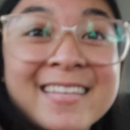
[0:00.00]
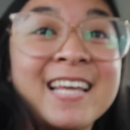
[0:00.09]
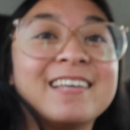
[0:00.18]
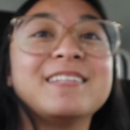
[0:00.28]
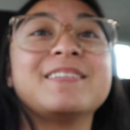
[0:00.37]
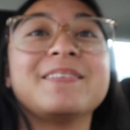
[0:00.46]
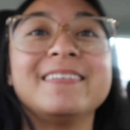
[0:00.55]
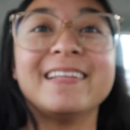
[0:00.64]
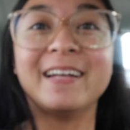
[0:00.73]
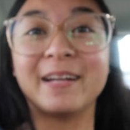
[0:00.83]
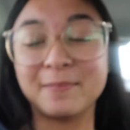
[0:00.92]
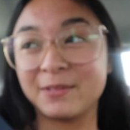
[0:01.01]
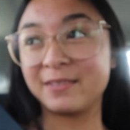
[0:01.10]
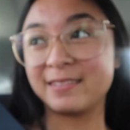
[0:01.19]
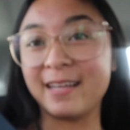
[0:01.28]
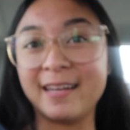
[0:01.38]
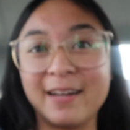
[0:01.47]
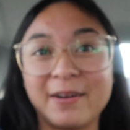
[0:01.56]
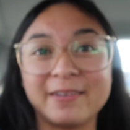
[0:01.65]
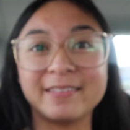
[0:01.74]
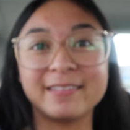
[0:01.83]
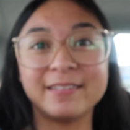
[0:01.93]
It's so exciting. I'm so excited. It
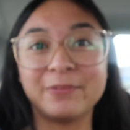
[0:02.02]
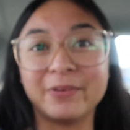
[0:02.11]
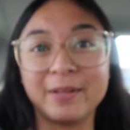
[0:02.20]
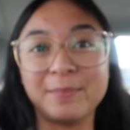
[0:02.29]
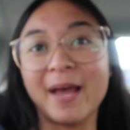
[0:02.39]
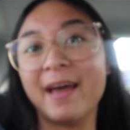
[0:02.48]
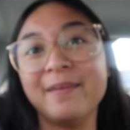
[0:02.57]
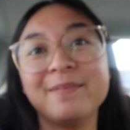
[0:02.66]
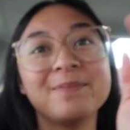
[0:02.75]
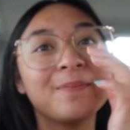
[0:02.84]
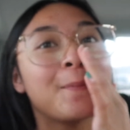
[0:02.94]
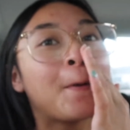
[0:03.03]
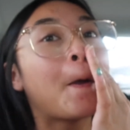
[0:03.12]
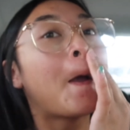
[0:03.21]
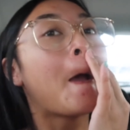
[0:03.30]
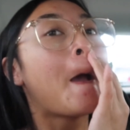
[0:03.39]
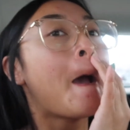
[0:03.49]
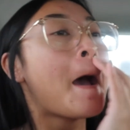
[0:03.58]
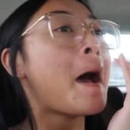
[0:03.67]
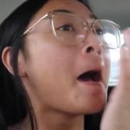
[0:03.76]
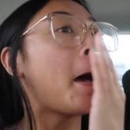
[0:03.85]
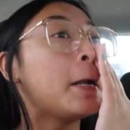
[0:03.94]
hurt really bad.
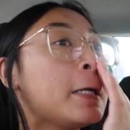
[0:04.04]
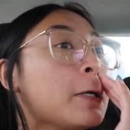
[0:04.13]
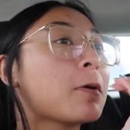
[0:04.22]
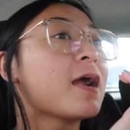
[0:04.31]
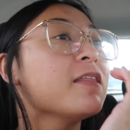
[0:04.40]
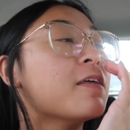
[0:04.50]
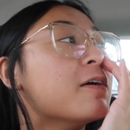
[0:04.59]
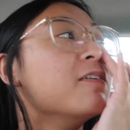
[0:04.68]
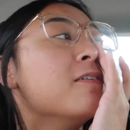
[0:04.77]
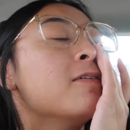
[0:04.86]
I didn't cry though.